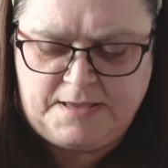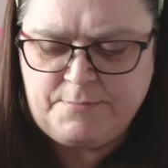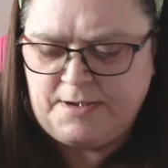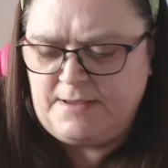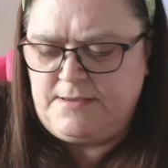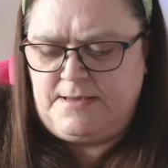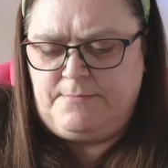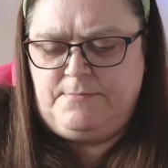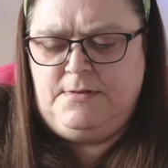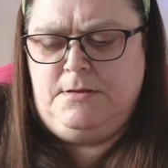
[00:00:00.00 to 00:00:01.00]
Come on, out you
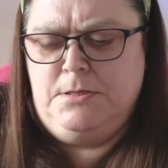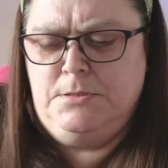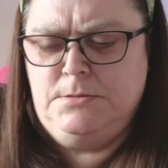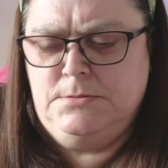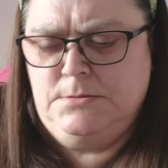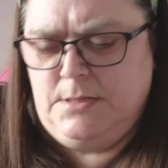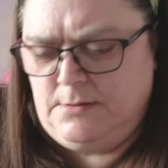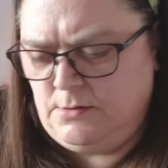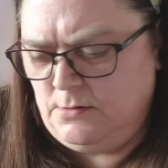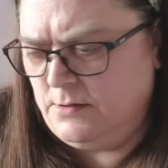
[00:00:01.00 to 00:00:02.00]

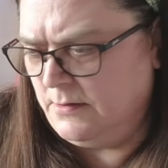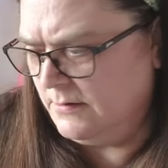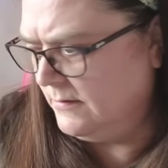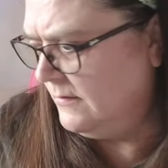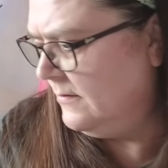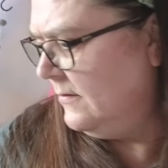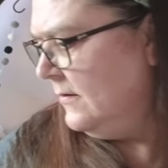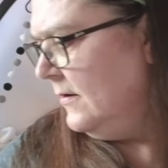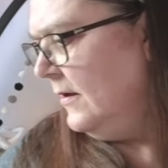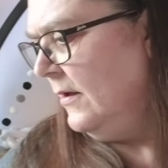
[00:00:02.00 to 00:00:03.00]
go.
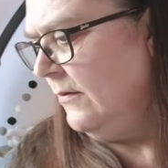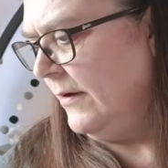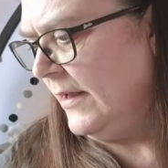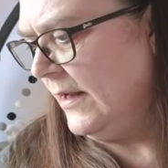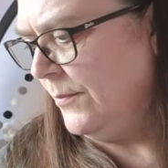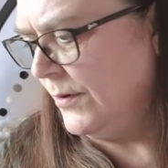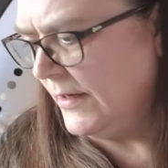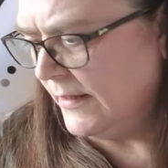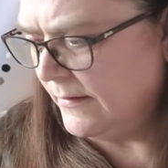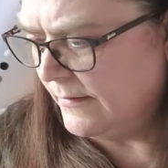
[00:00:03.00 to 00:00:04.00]
Where can I put
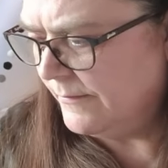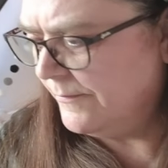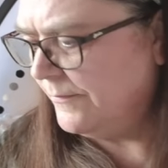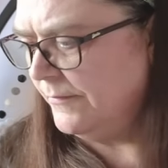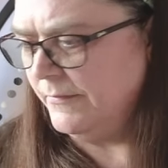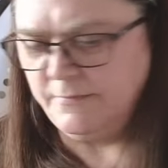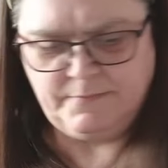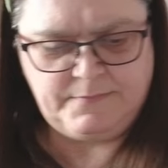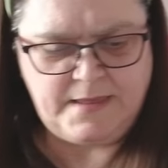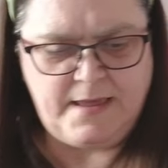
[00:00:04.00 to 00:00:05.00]
it?
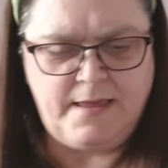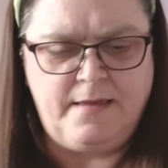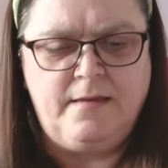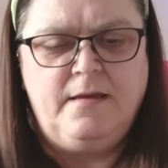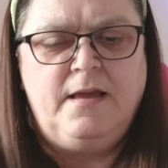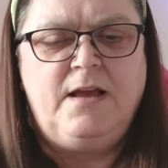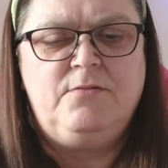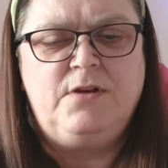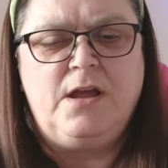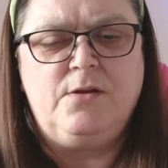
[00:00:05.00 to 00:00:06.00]
There.
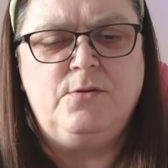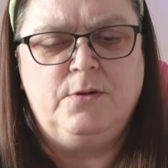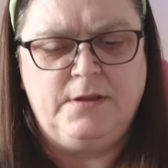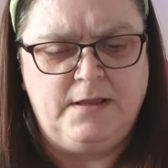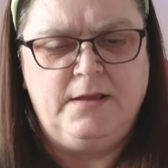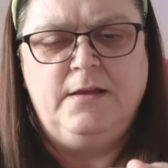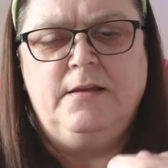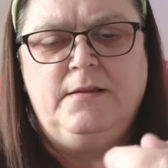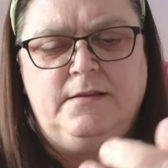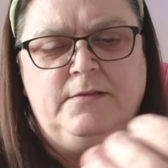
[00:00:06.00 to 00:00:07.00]
Oh no,
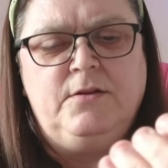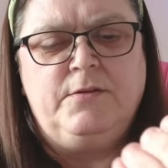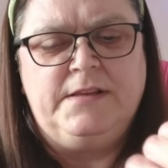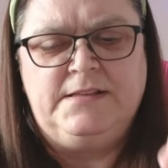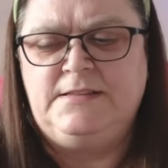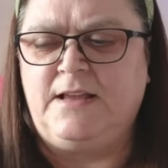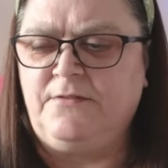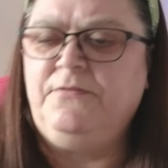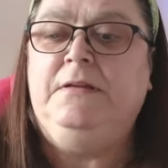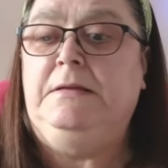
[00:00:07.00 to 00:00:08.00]
not this
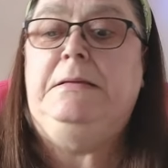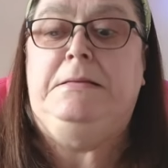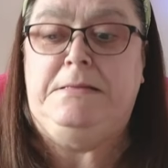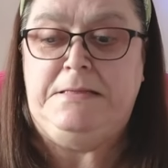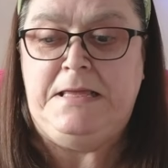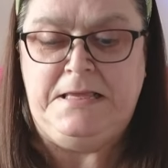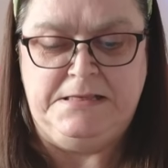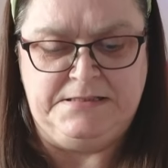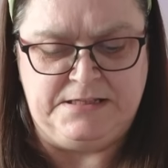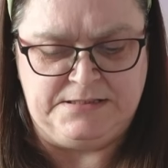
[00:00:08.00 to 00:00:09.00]
stuff.
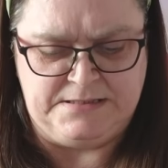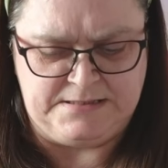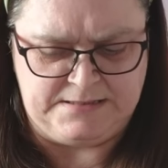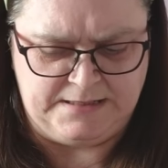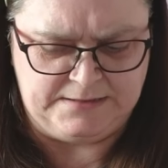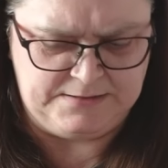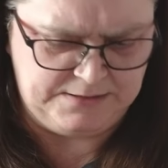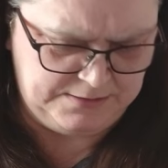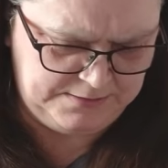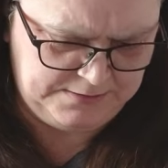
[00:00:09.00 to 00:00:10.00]
It just sticks
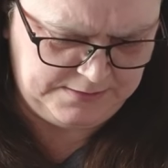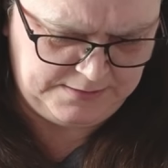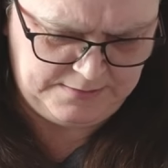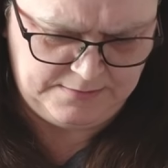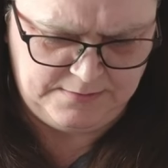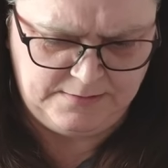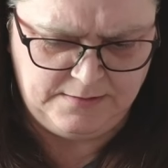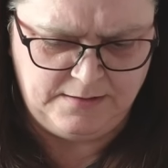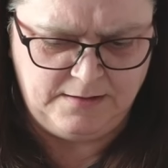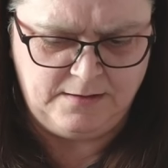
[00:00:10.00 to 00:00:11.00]
to you, doesn't it?
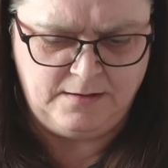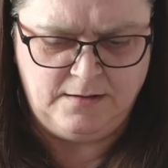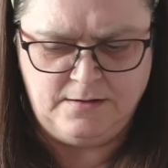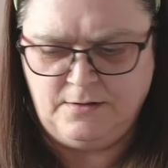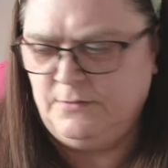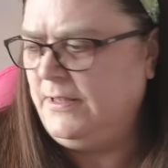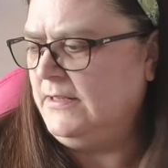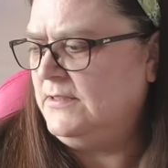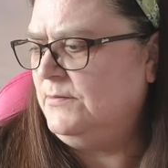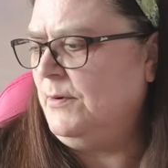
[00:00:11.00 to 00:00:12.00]
Oh,
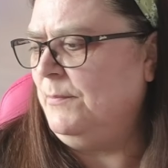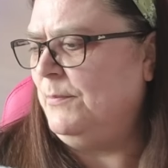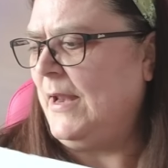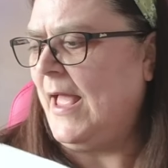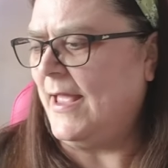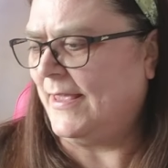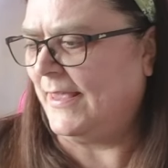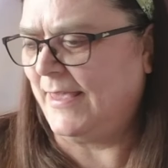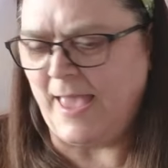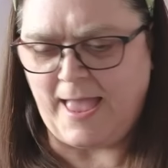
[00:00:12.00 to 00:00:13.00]
that's my black
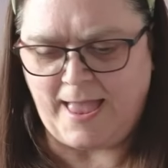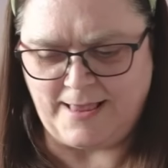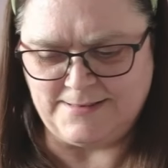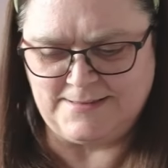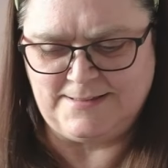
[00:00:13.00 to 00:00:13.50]
cat.